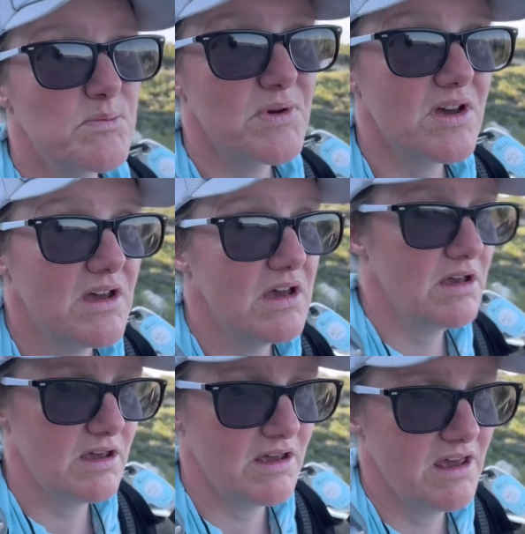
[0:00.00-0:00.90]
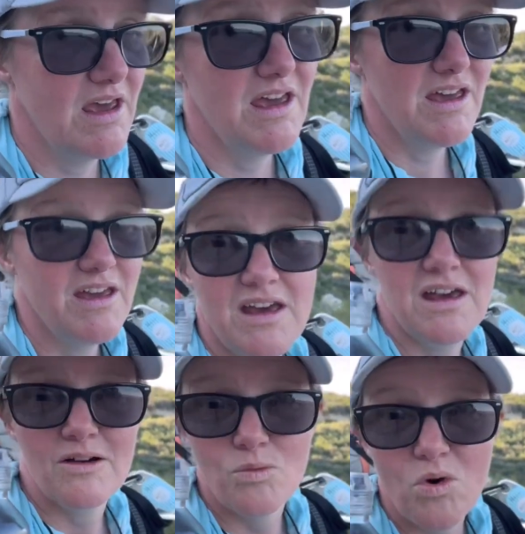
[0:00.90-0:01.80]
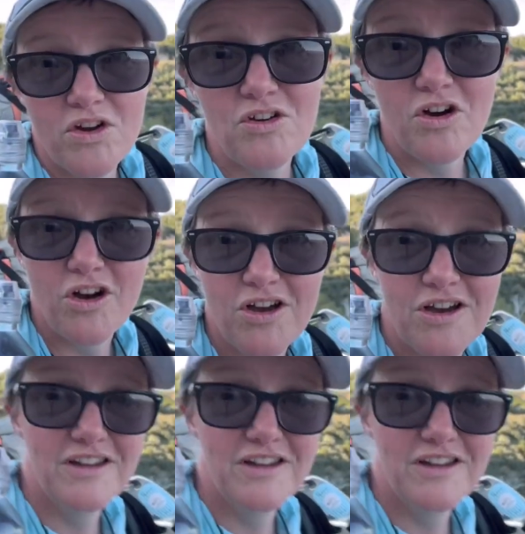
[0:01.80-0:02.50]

but why not?